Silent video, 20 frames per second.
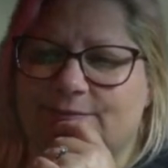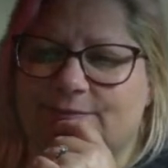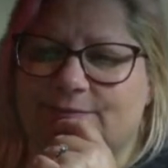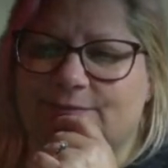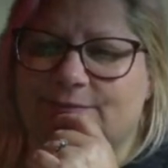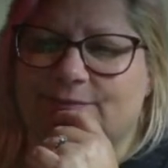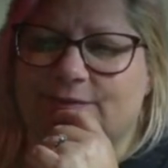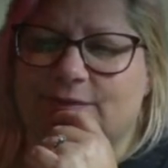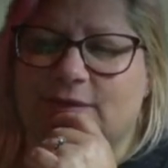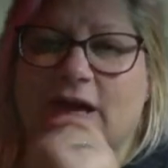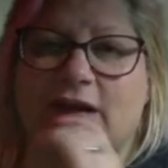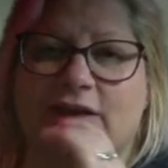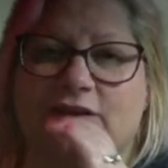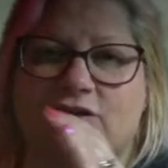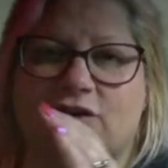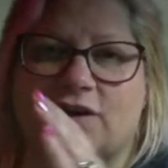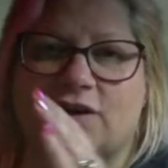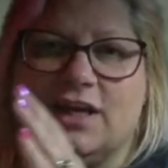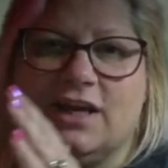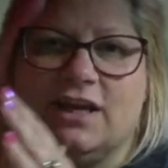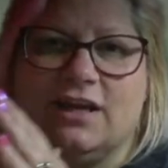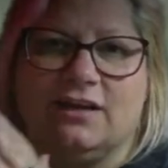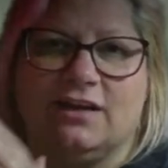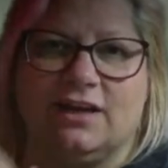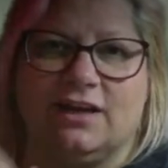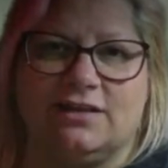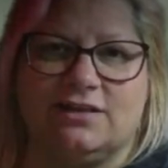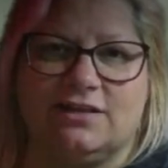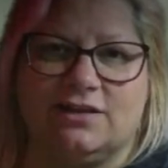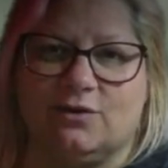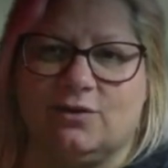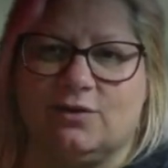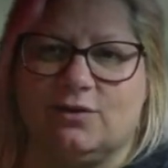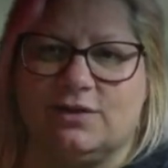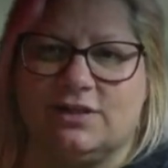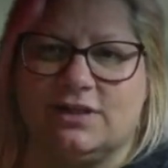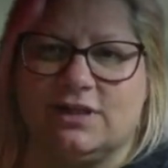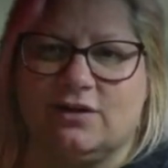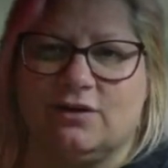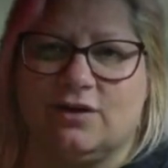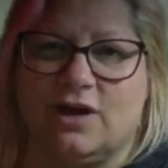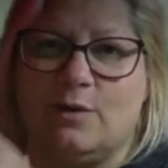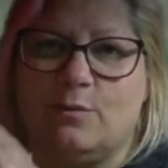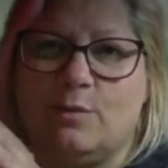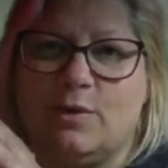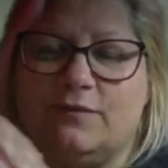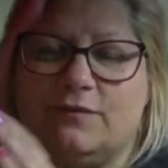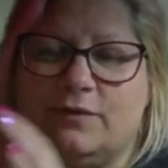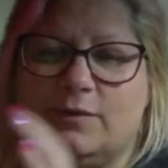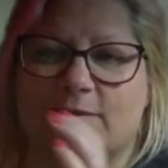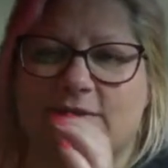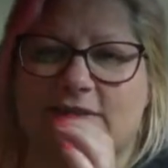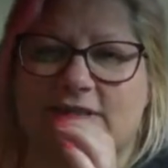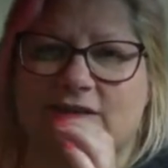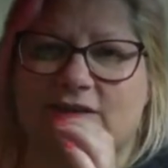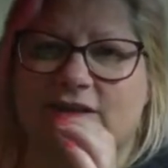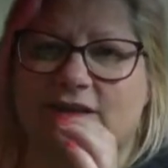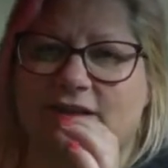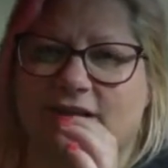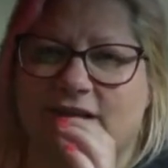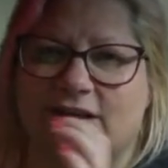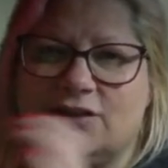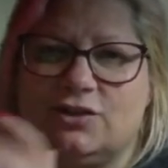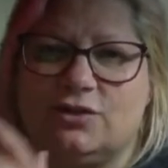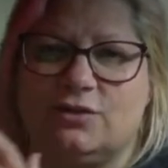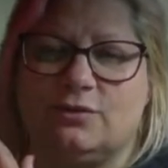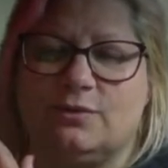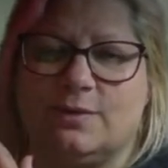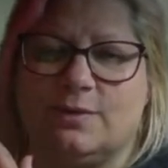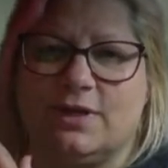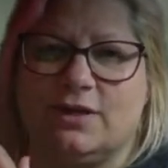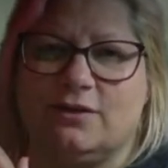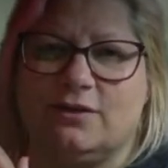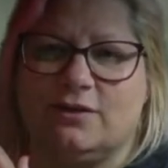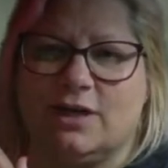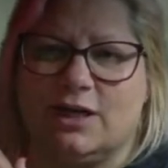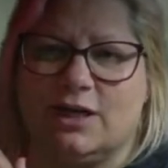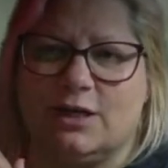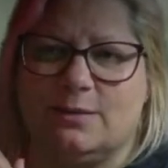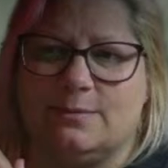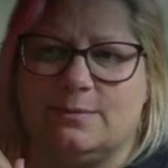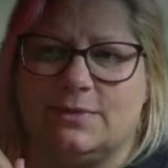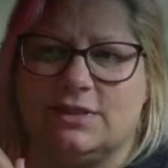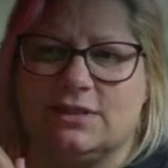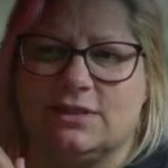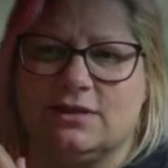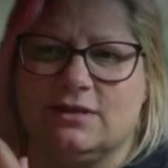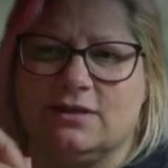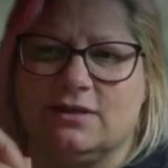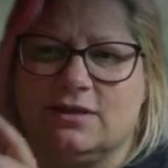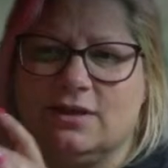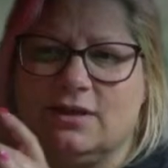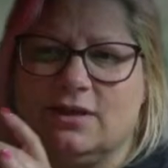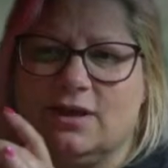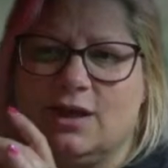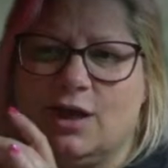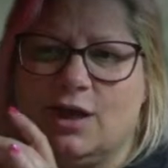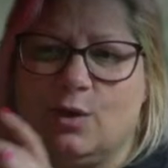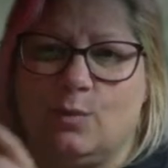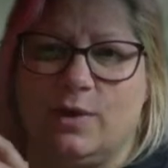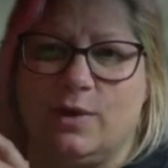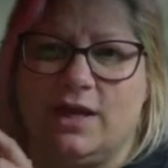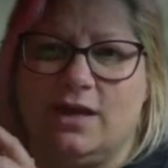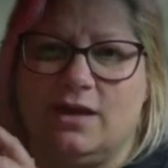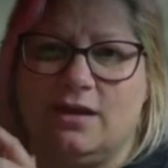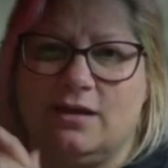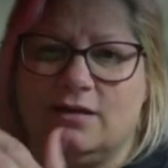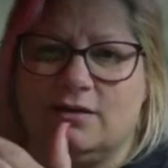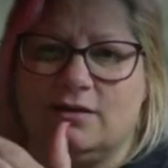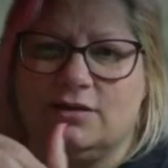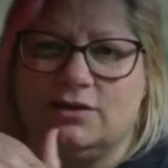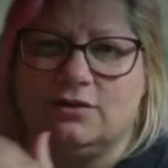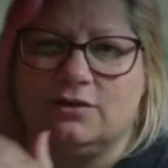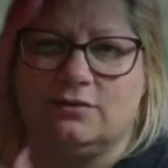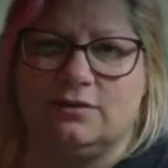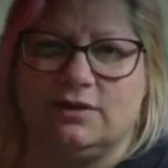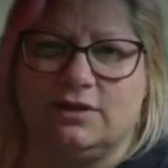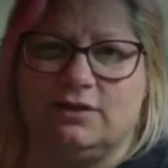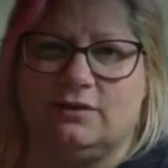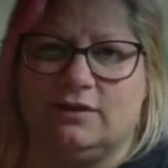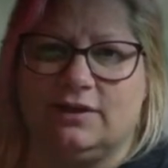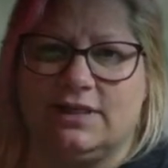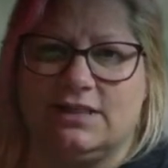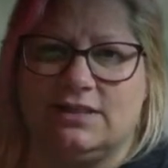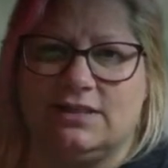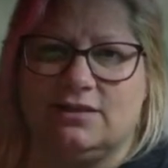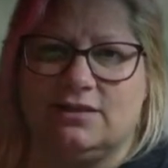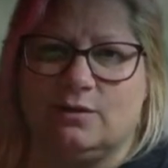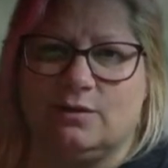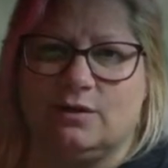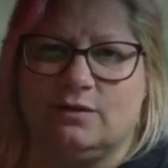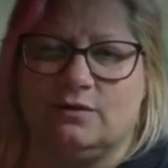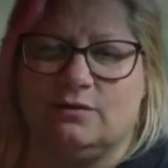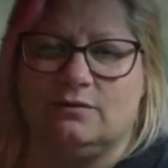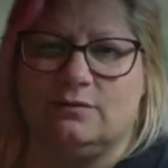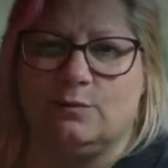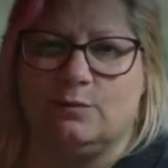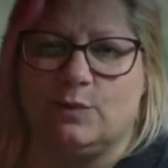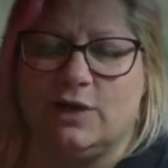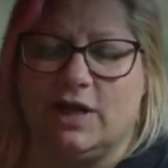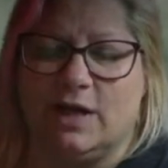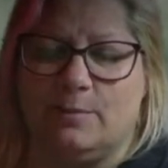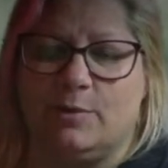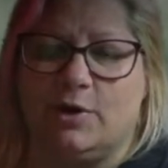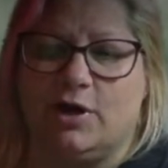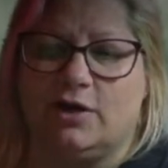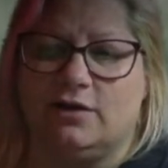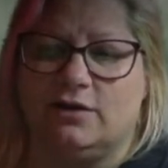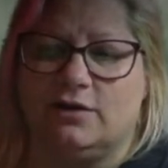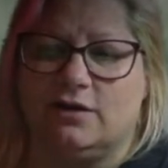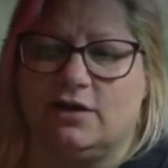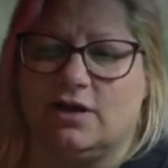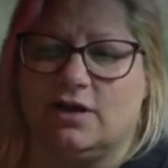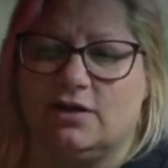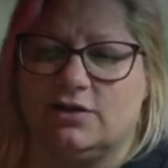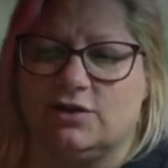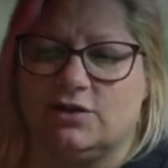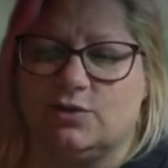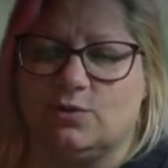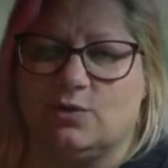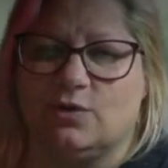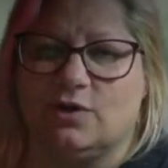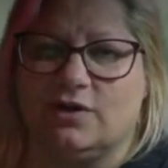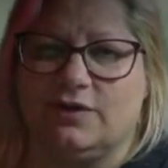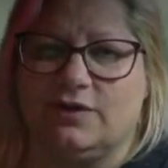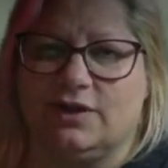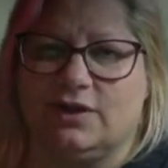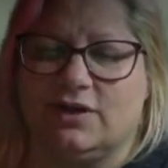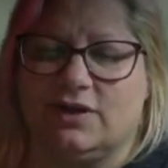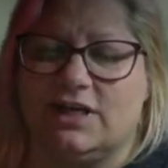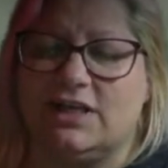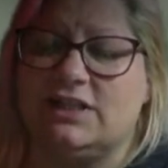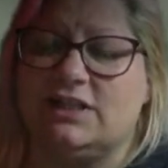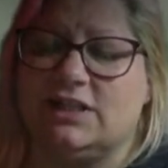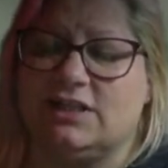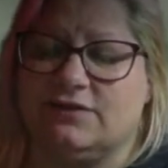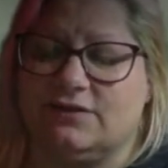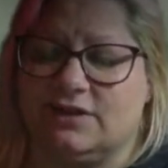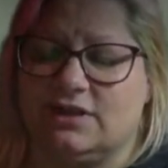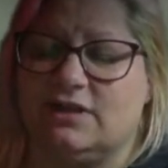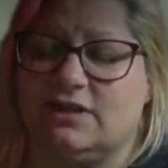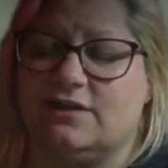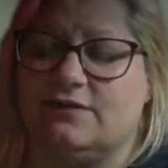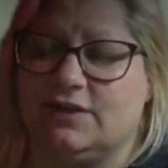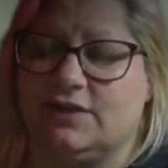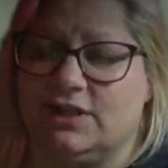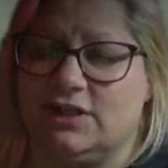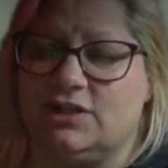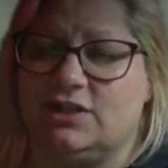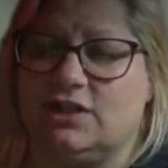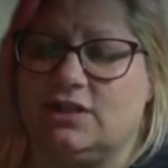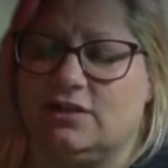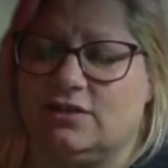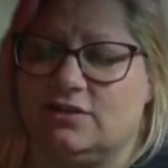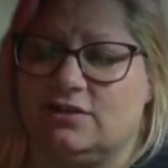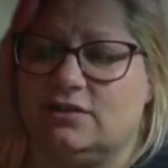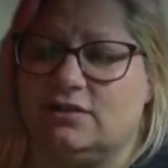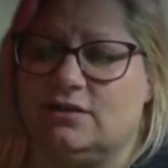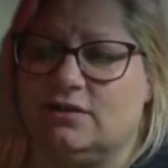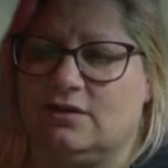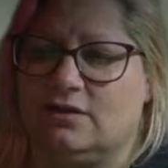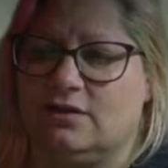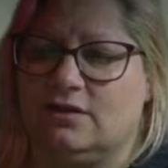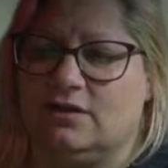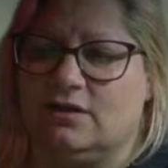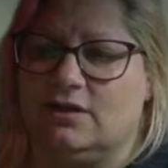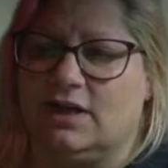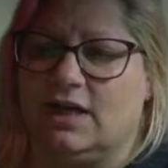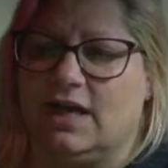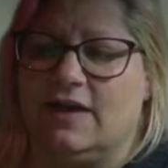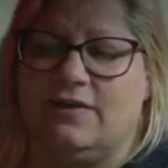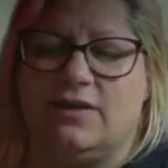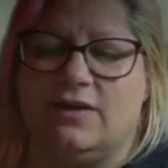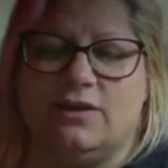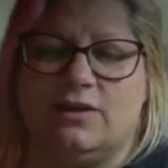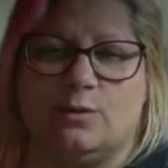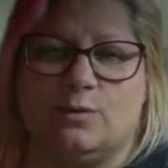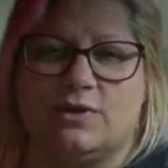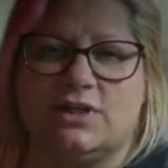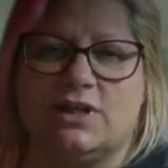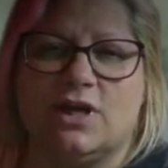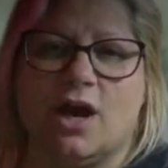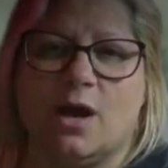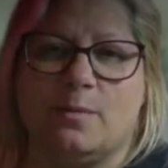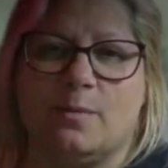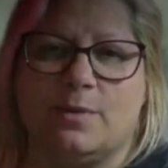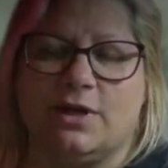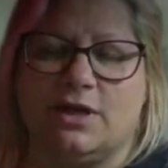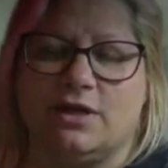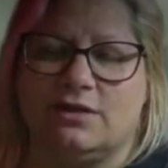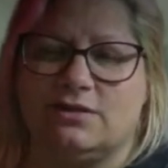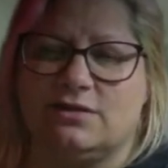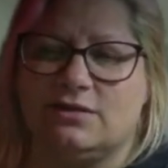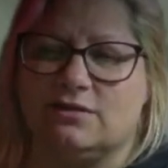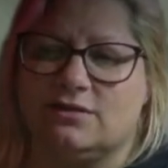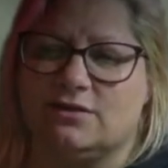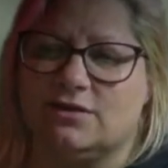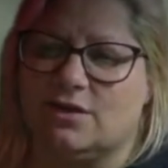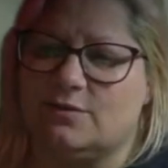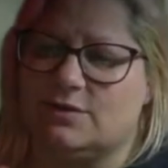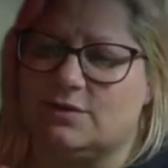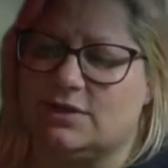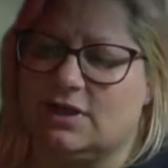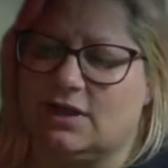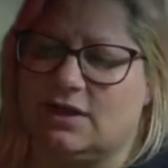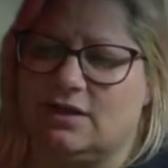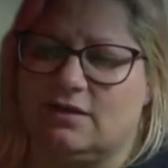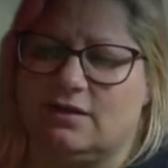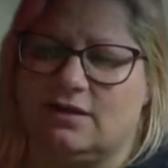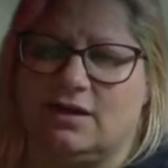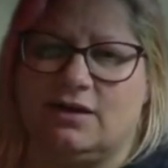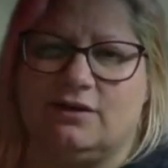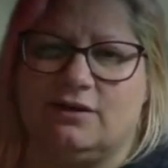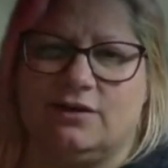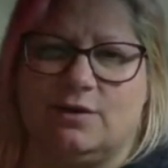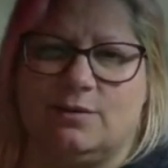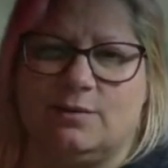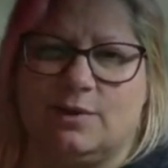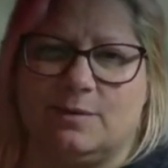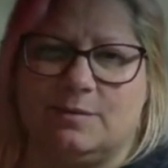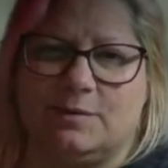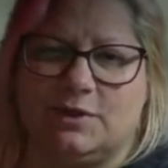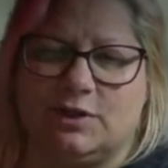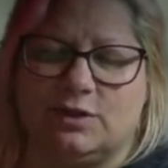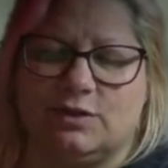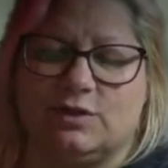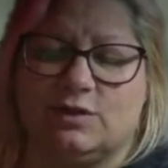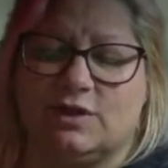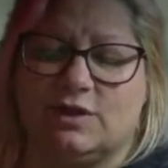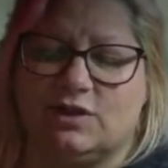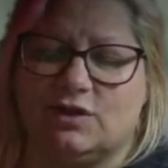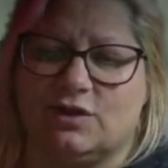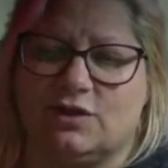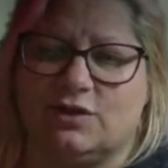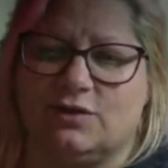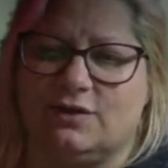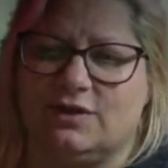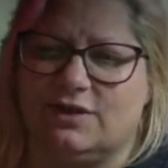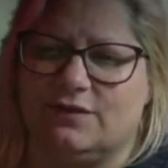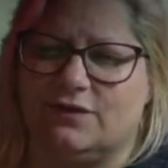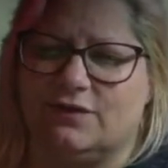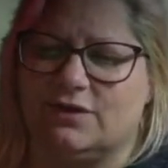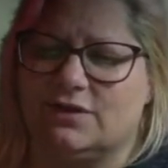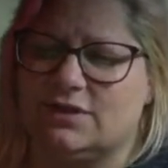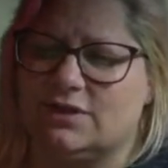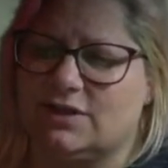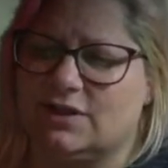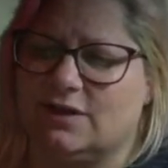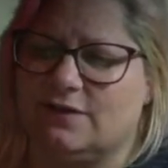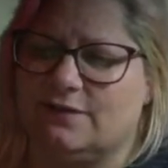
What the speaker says: I started getting like zero sale. I went from selling like 200-300 items a week to literally zero when I got a store on there. It definitely changed. And then there was copies, so I was like, I don't know what I'm gonna do. So I started doing different stuff.